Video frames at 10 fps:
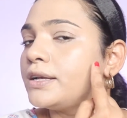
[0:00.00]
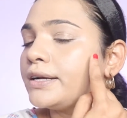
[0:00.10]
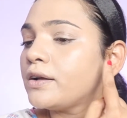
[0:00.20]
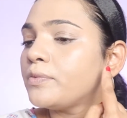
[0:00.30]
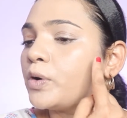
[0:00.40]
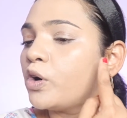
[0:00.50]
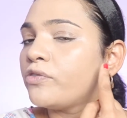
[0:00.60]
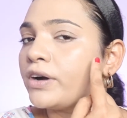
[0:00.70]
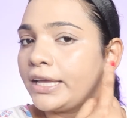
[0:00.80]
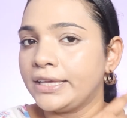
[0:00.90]
little
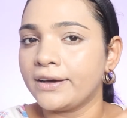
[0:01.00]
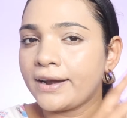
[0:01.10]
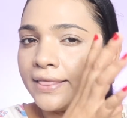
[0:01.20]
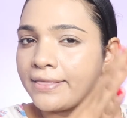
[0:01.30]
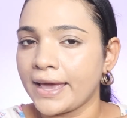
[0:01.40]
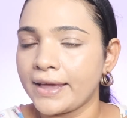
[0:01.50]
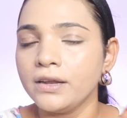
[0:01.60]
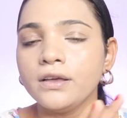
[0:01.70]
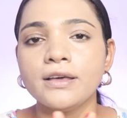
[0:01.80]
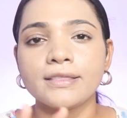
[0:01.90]
over here and
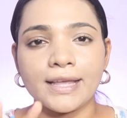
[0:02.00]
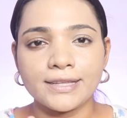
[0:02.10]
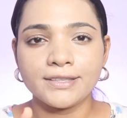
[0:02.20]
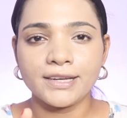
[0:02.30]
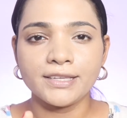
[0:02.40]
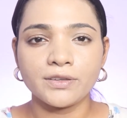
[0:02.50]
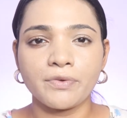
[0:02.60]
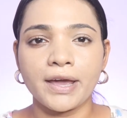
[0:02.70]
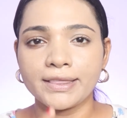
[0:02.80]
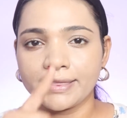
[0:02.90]
there. That's the reason
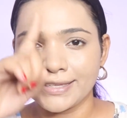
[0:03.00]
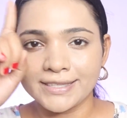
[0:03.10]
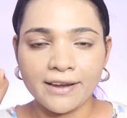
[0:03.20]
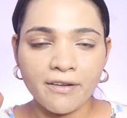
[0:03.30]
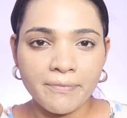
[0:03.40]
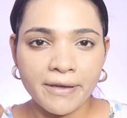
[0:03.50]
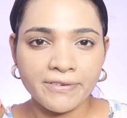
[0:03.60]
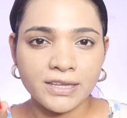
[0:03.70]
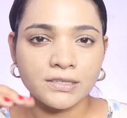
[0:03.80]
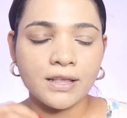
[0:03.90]
why this side of my
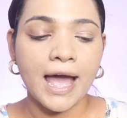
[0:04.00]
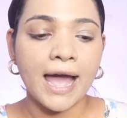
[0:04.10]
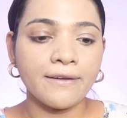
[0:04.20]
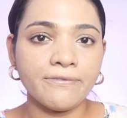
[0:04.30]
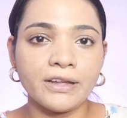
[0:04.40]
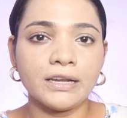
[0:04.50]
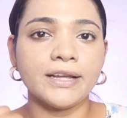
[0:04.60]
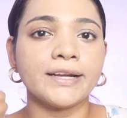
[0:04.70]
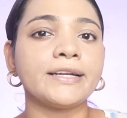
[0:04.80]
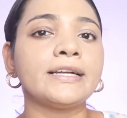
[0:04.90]
face, I
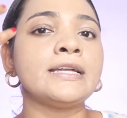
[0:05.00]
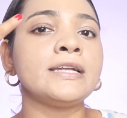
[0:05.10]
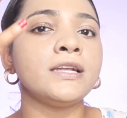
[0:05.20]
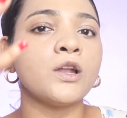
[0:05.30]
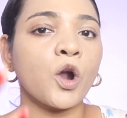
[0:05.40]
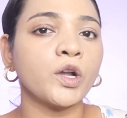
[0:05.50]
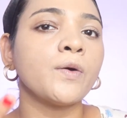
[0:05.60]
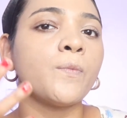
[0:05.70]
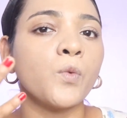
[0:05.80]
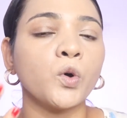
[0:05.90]
feel it a
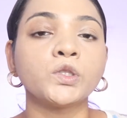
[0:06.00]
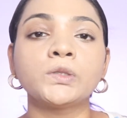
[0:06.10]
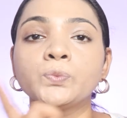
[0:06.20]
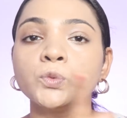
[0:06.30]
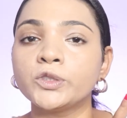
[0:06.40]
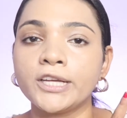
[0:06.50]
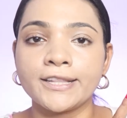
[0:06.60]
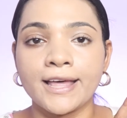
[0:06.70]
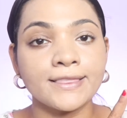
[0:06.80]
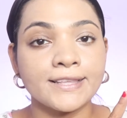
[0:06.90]
lot more smoother
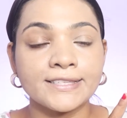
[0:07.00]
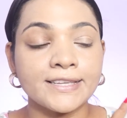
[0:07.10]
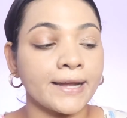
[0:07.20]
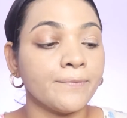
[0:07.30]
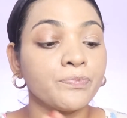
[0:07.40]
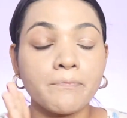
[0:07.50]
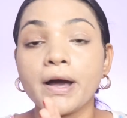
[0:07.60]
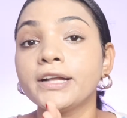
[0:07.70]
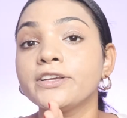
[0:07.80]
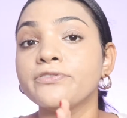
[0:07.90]
than this side.
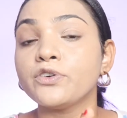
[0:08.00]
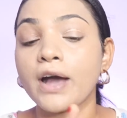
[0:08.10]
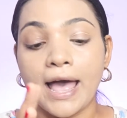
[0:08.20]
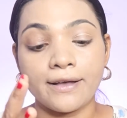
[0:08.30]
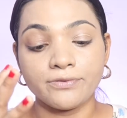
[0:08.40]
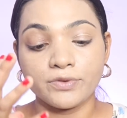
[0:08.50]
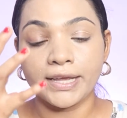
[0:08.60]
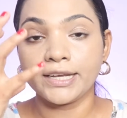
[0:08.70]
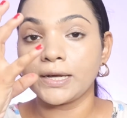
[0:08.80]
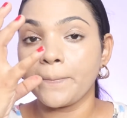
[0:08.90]
But if you have
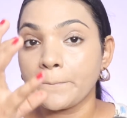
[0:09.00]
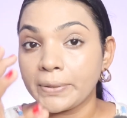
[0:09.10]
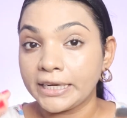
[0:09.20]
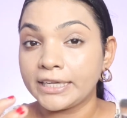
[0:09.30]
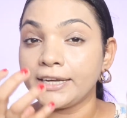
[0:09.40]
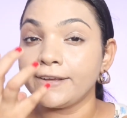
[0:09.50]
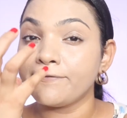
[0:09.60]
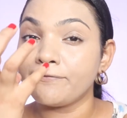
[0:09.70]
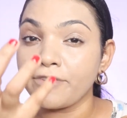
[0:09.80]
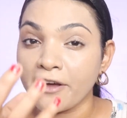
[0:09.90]
like
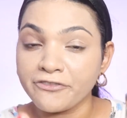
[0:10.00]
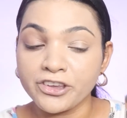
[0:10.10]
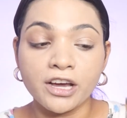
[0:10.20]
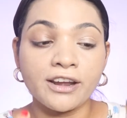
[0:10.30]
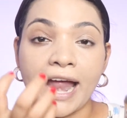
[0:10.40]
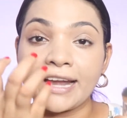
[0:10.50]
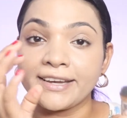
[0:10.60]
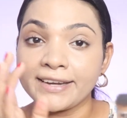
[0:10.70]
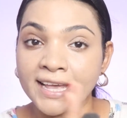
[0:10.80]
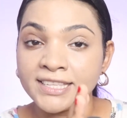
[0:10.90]
completely fluffier
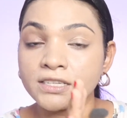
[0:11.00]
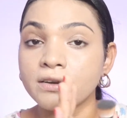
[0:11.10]
and dense